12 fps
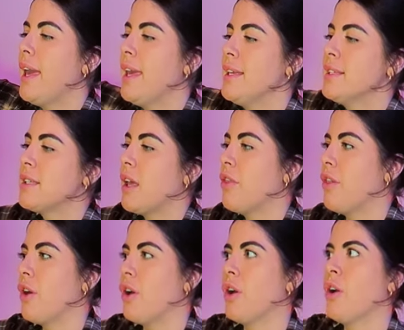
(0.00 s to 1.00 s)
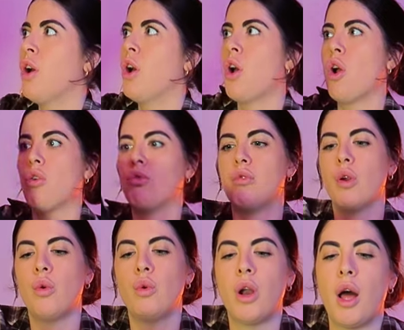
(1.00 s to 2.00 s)
is the
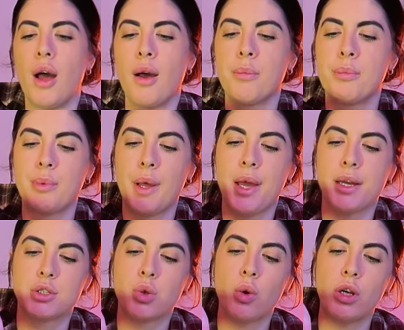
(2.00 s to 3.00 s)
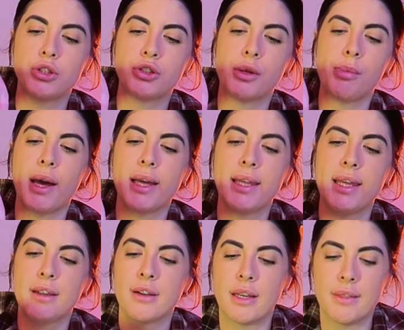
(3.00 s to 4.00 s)
roll up uh, toiletry bag
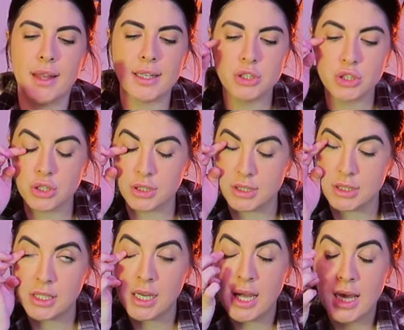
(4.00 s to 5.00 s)
here and that's just